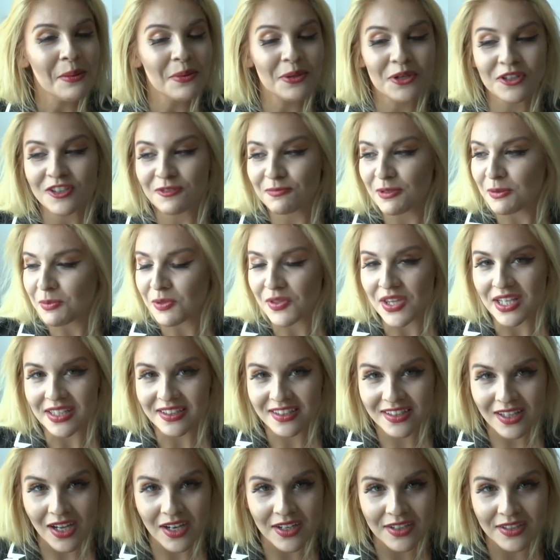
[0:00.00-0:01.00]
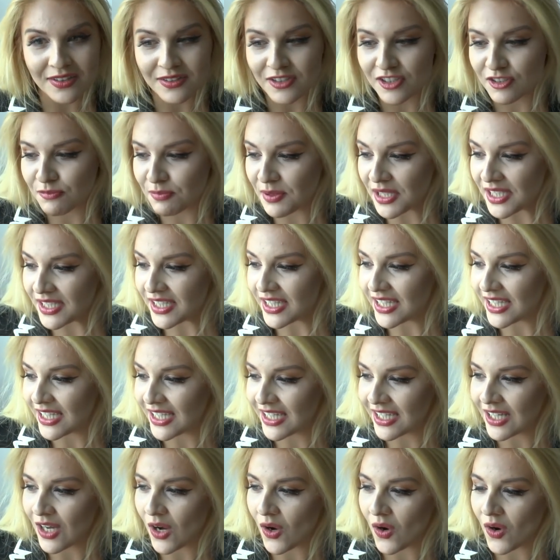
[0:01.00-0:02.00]
because people that are
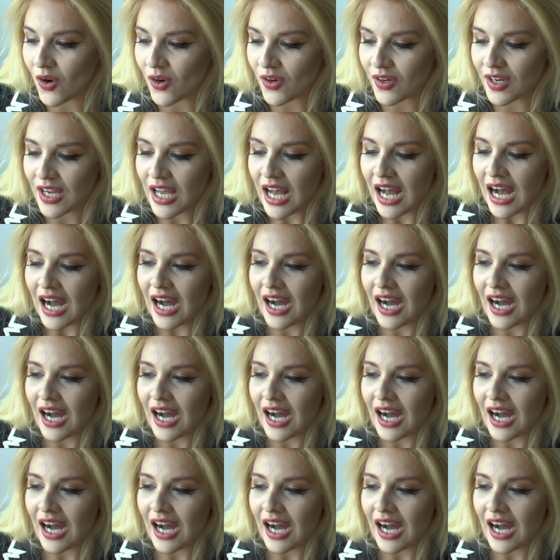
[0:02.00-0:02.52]
speaking or